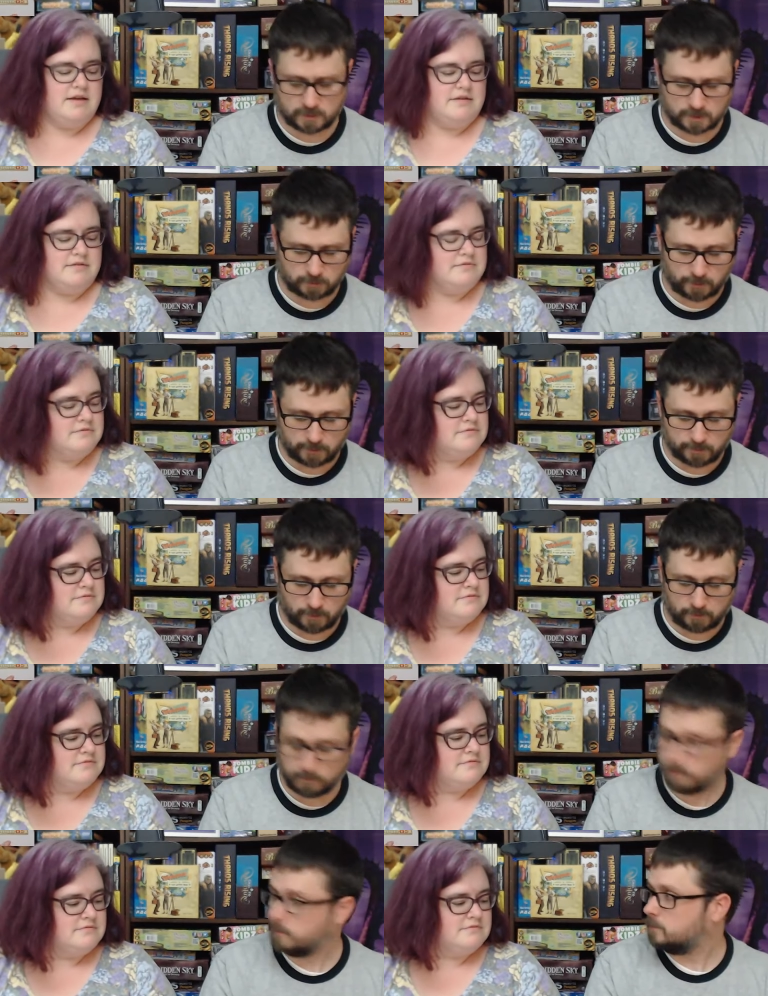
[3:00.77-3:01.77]
Speaker 1: there's a
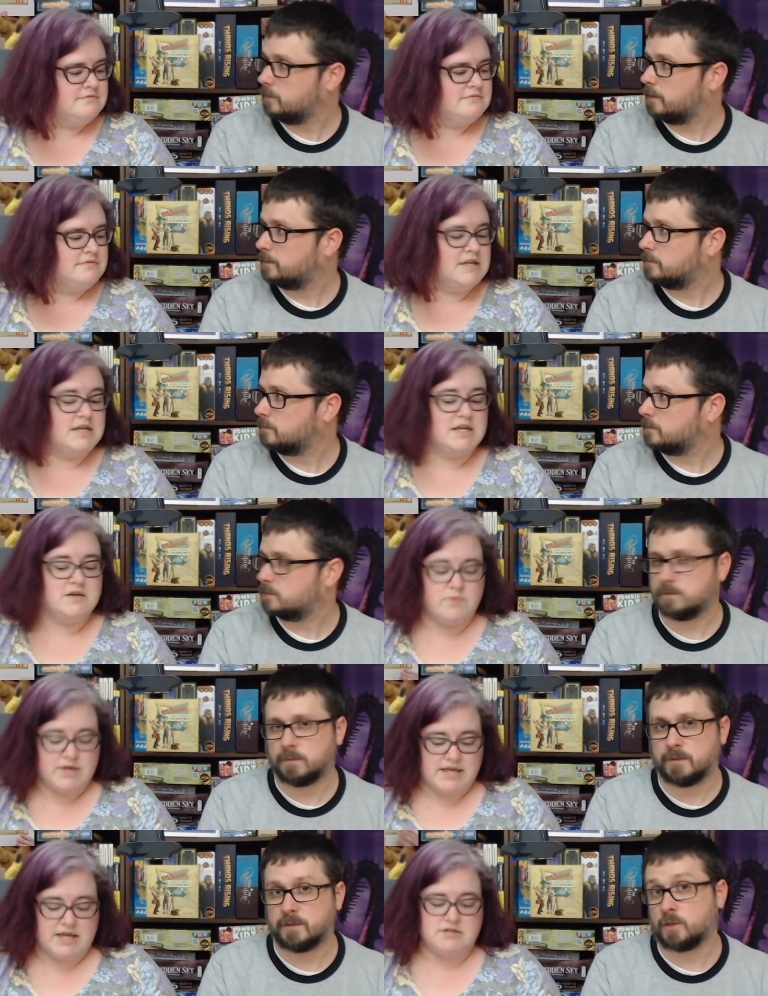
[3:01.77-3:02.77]
roundabout. We can do that too, which is,
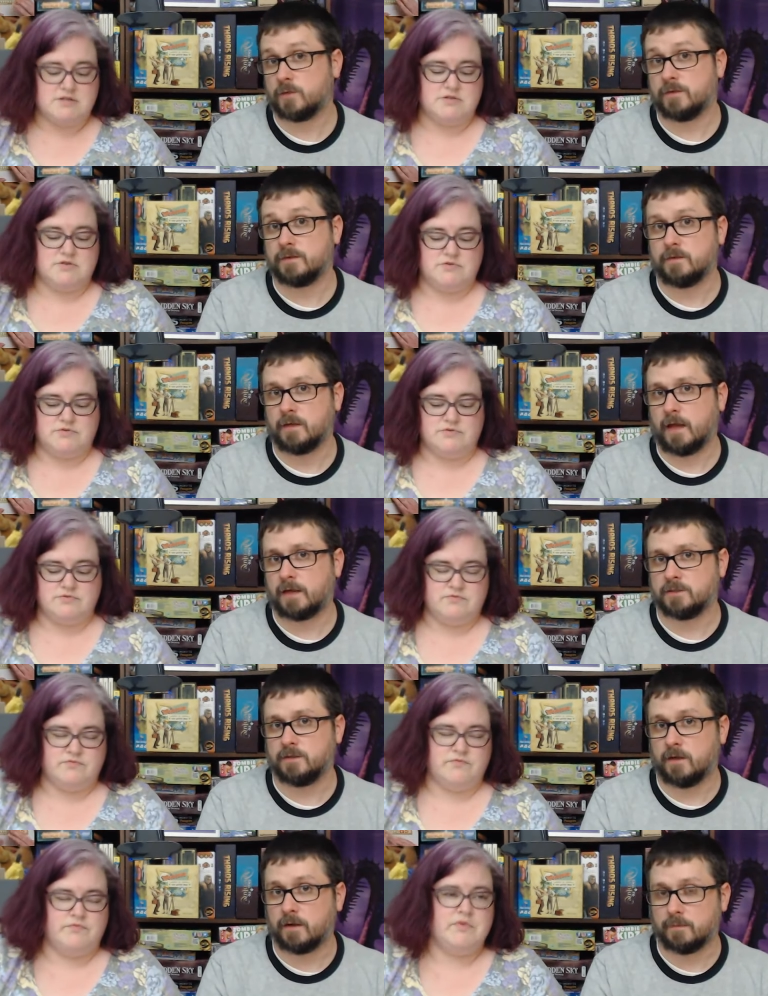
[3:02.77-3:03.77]
we, we can do.
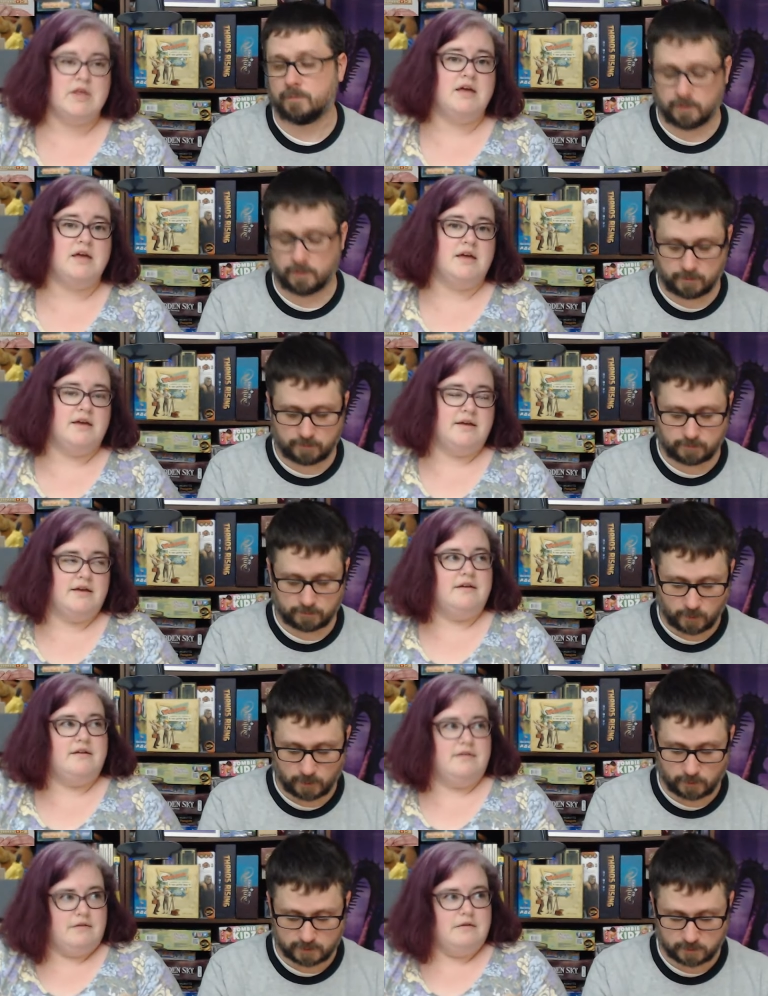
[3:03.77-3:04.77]
actually done it, but
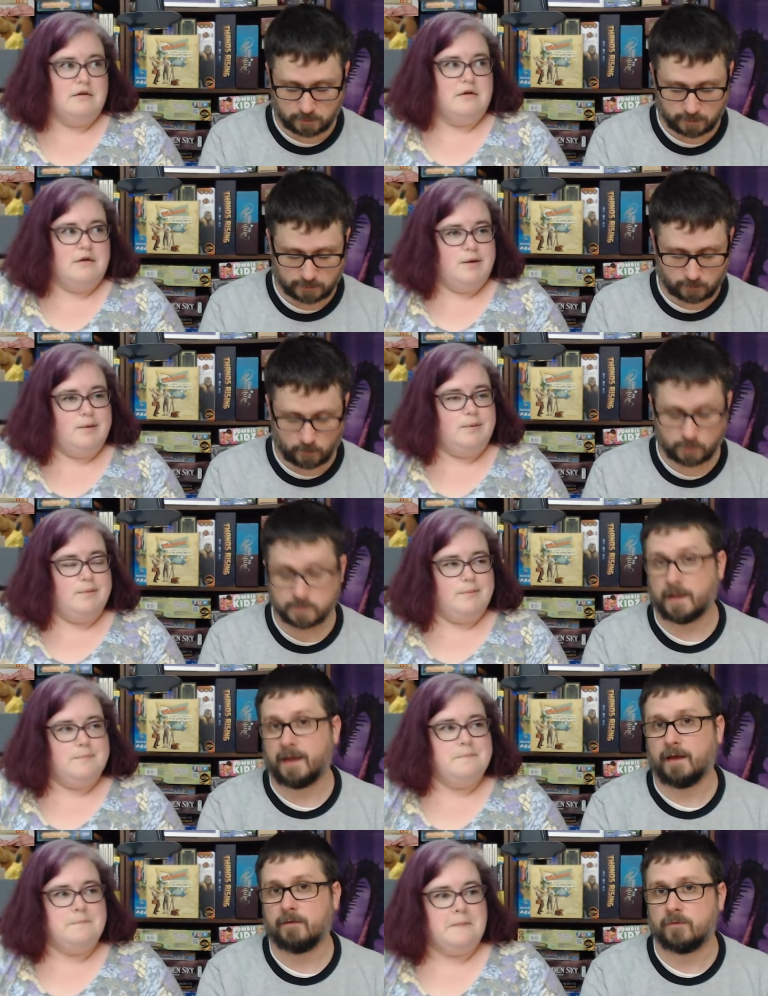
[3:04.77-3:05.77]
we can split the roads in
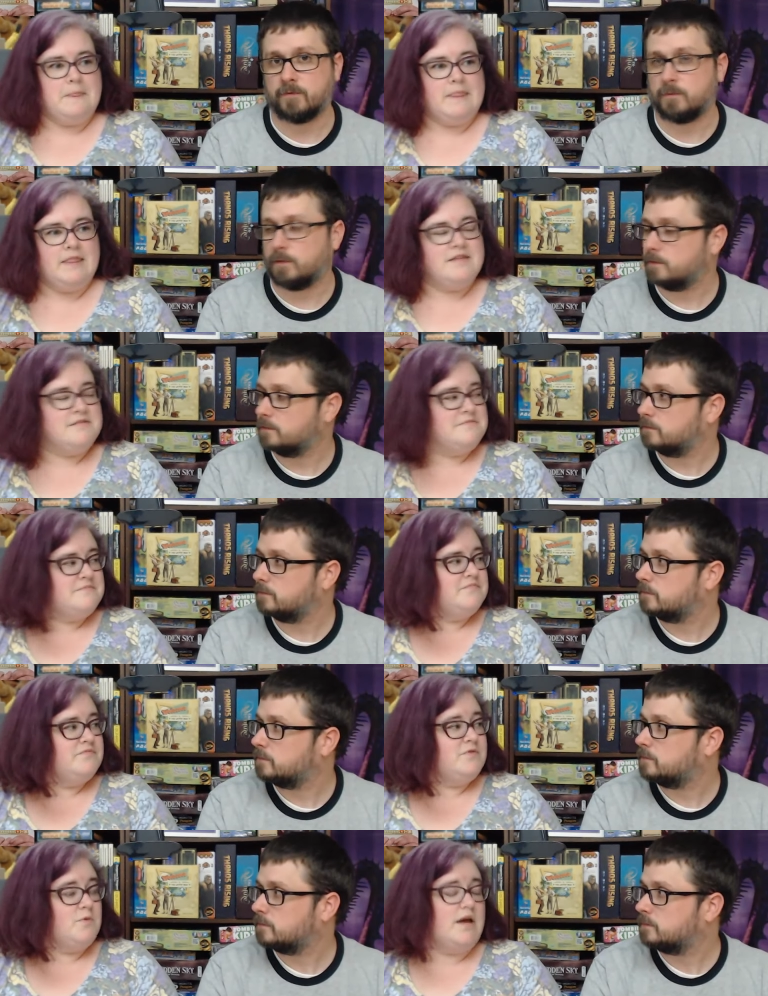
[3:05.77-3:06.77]
half if you'd like to.
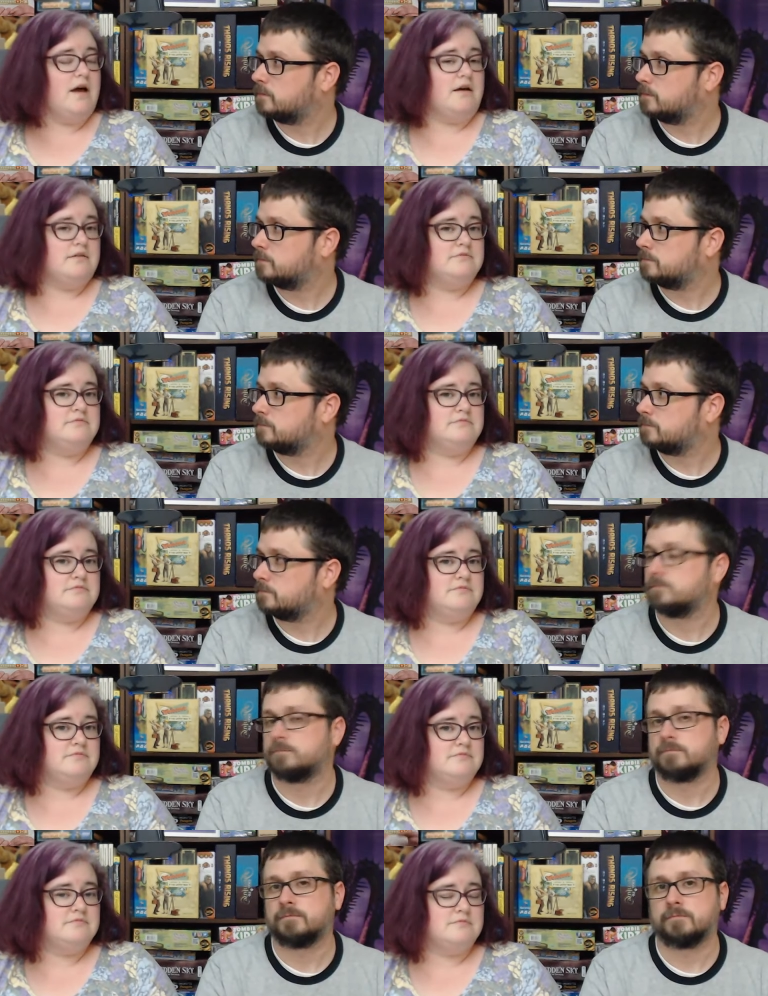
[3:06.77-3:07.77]
Speaker 2: Yeah,
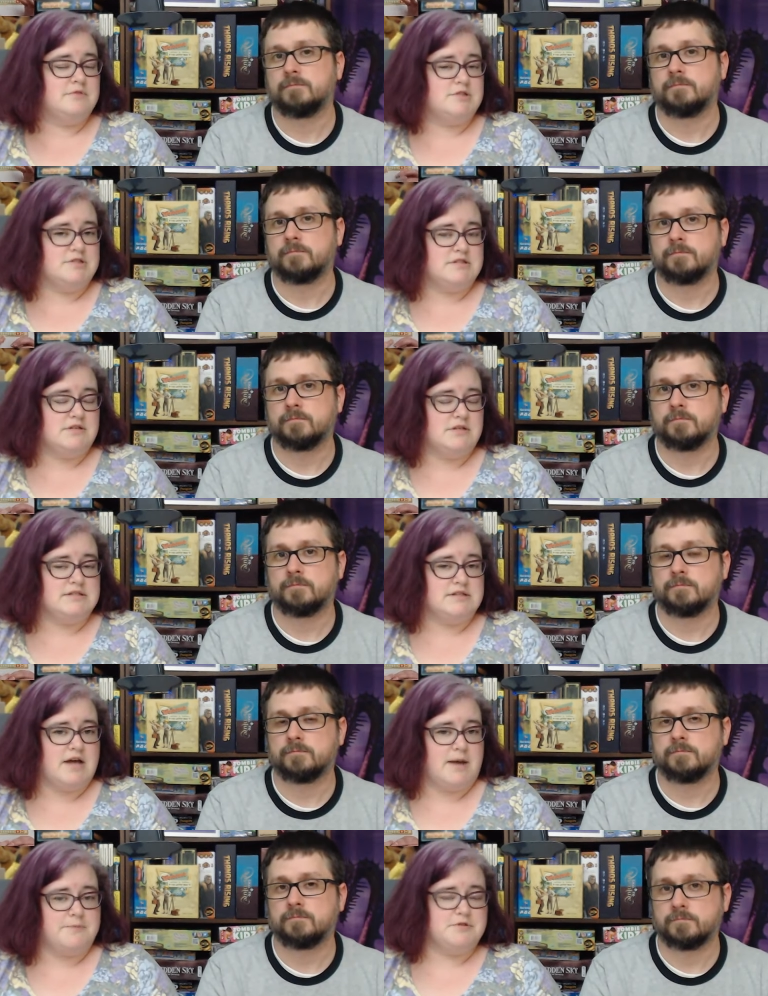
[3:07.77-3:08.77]
which is is
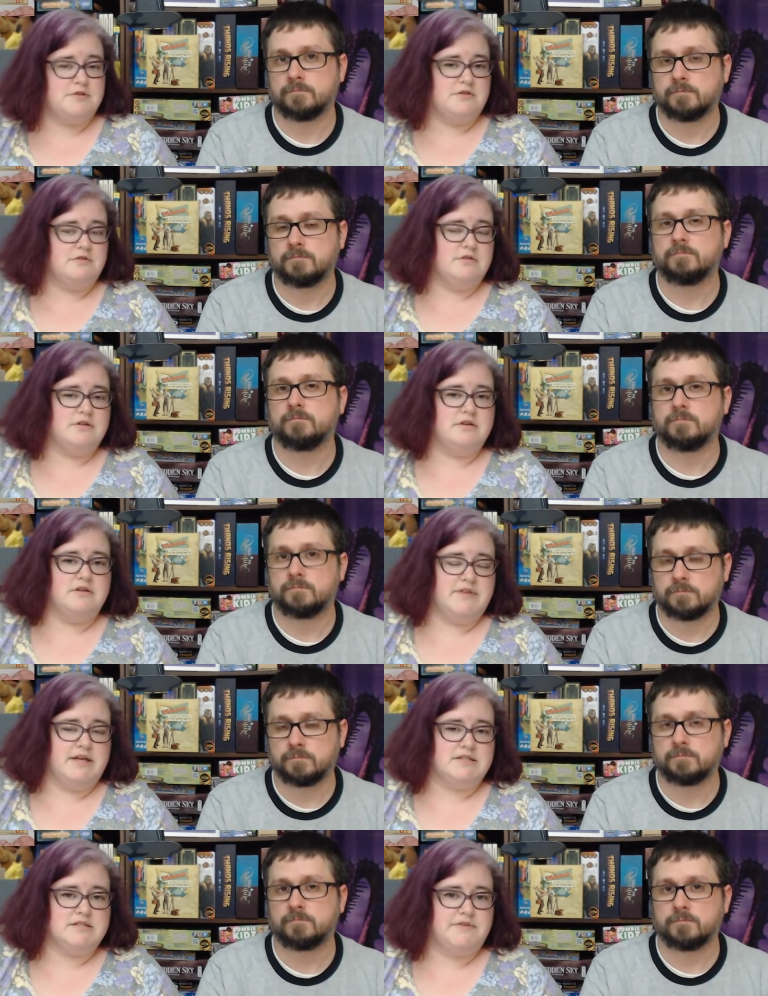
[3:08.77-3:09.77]
an option under the
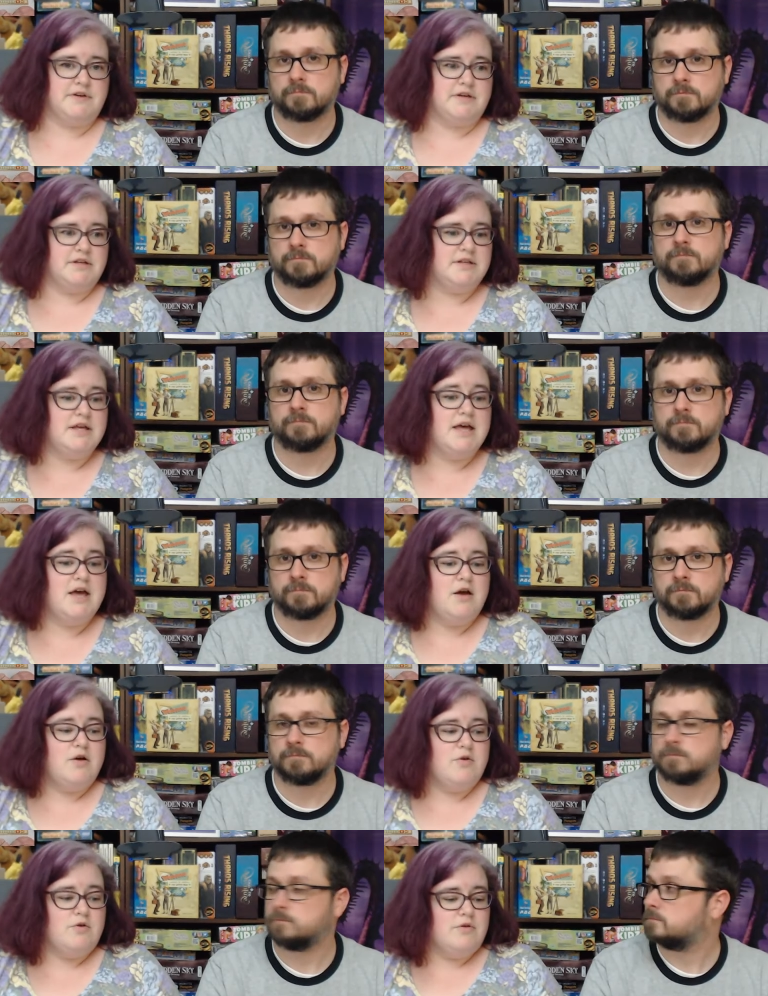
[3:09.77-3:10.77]
advanced variant.
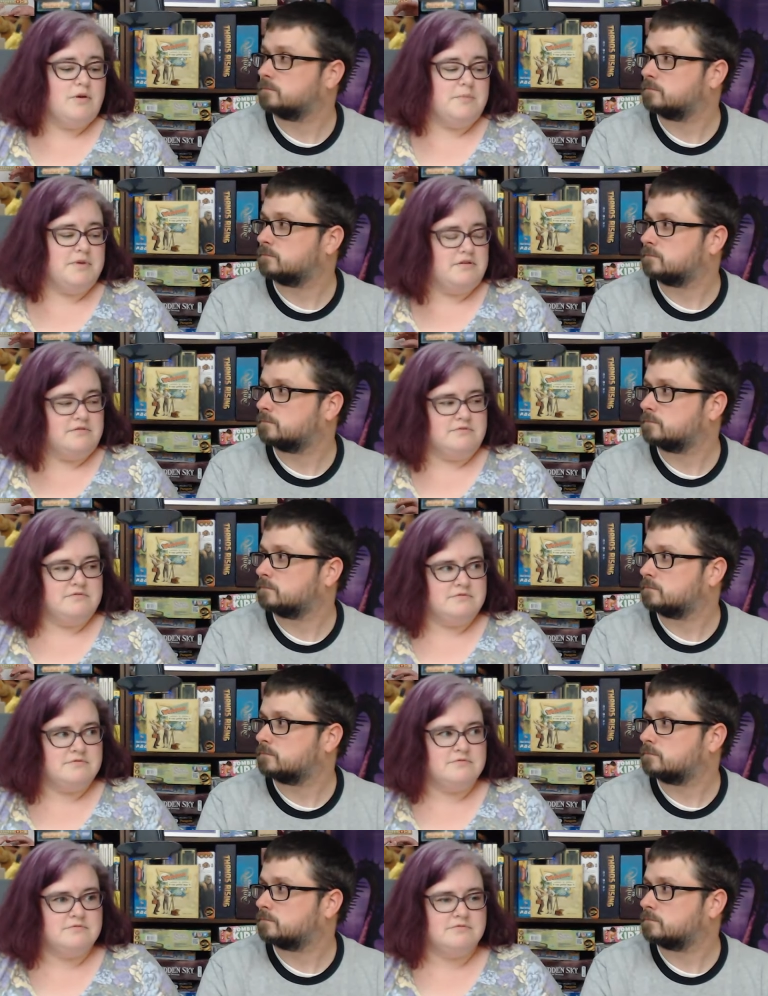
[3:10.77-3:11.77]
I mean,
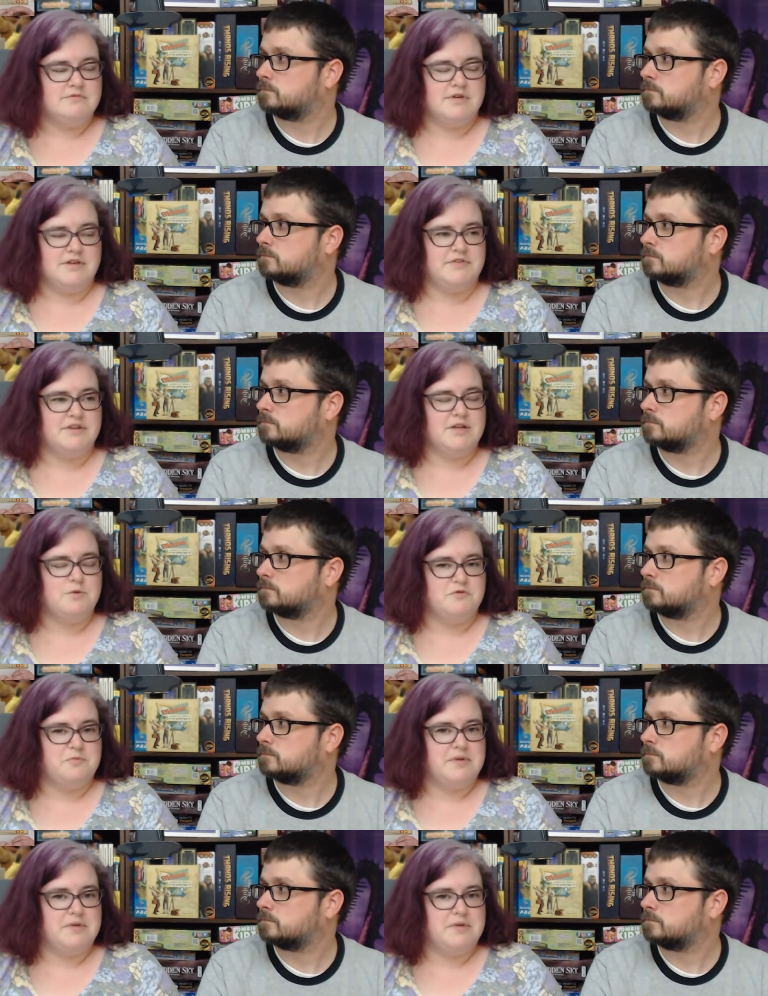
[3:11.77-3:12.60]
I feel like we've